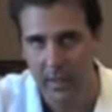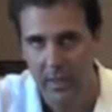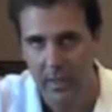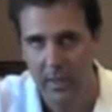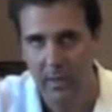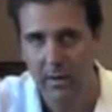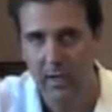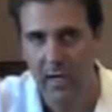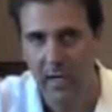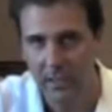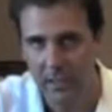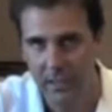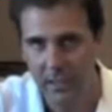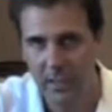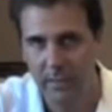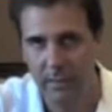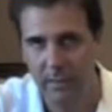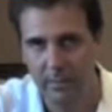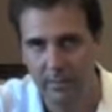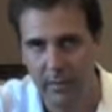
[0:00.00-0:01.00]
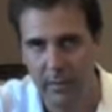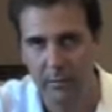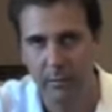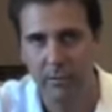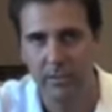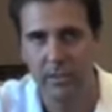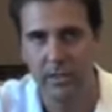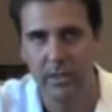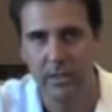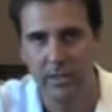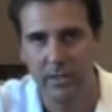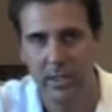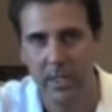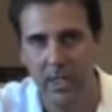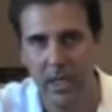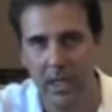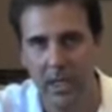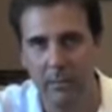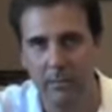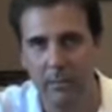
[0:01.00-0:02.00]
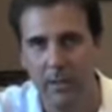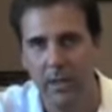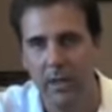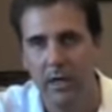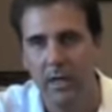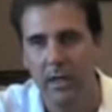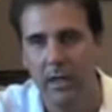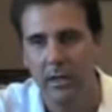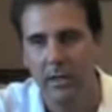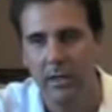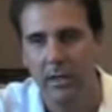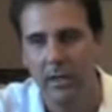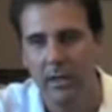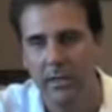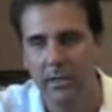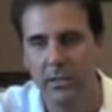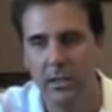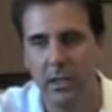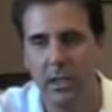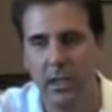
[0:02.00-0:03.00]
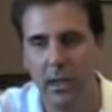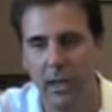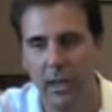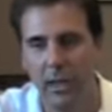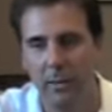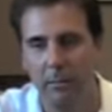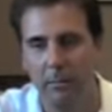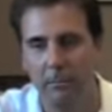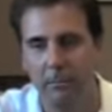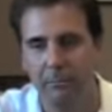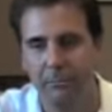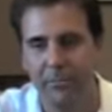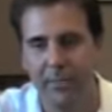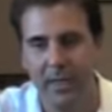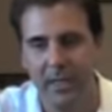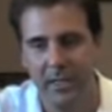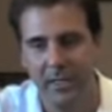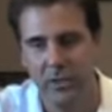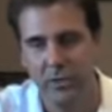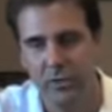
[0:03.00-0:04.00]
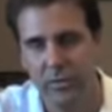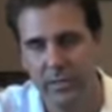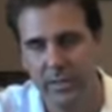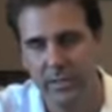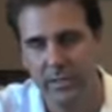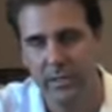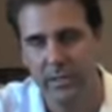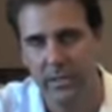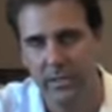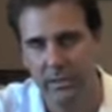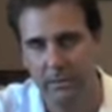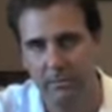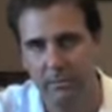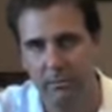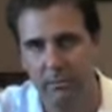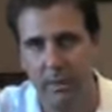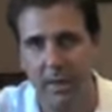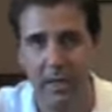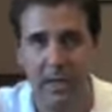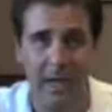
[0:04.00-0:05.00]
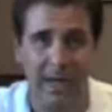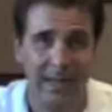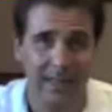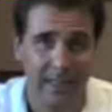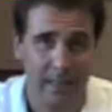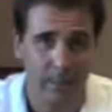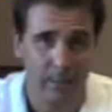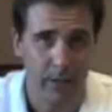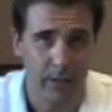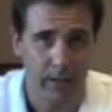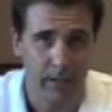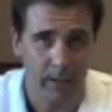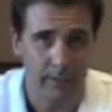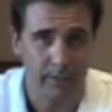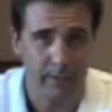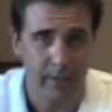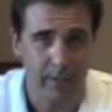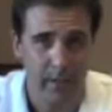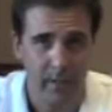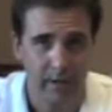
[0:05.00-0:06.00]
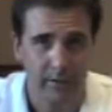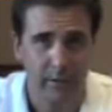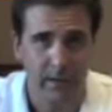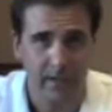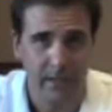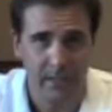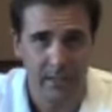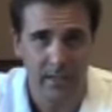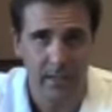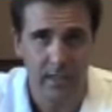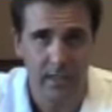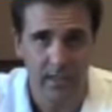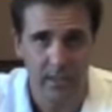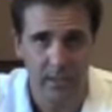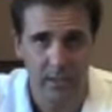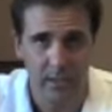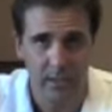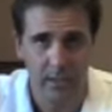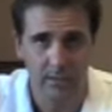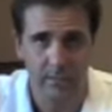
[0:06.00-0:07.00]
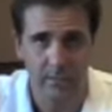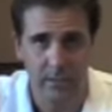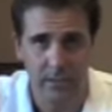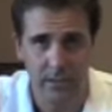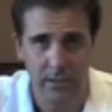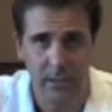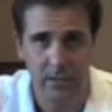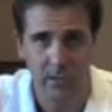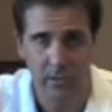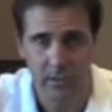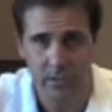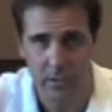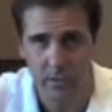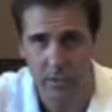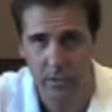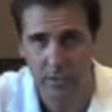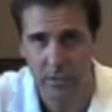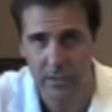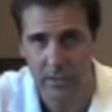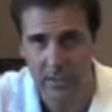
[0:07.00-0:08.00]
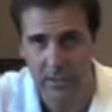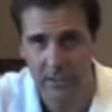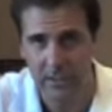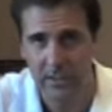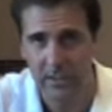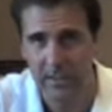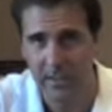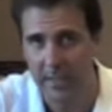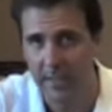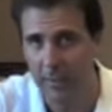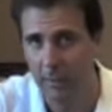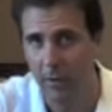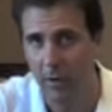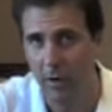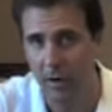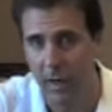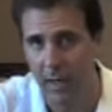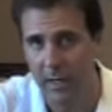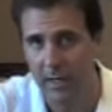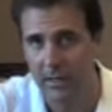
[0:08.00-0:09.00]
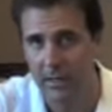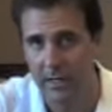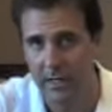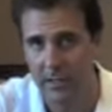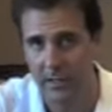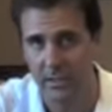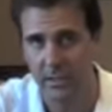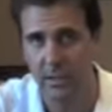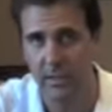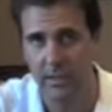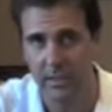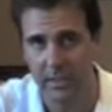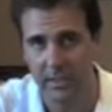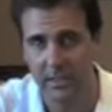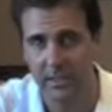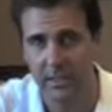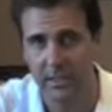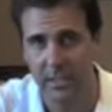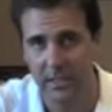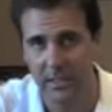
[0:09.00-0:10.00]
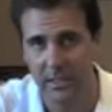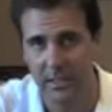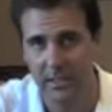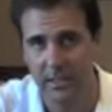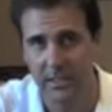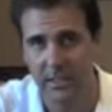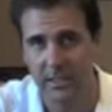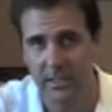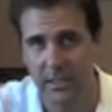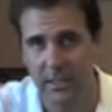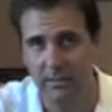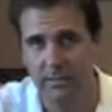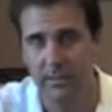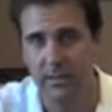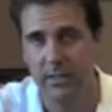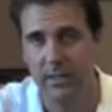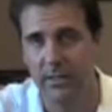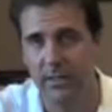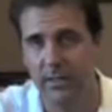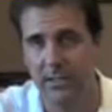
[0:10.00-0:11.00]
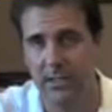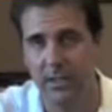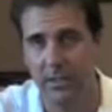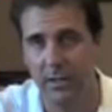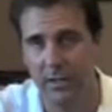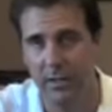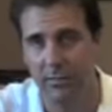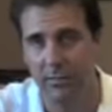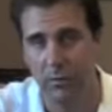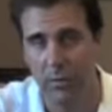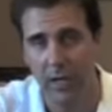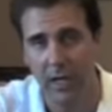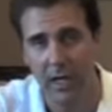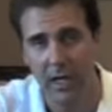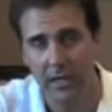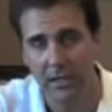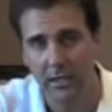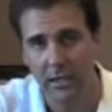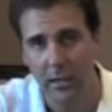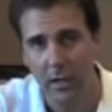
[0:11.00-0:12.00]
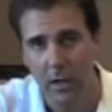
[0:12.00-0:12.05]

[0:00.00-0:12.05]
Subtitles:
Now occasionally, about 5% of the time, these injuries may not get better. And if that's the case, your physician or surgeon needs to get an MRI to actually look at this tendon to see if it is degenerative or not,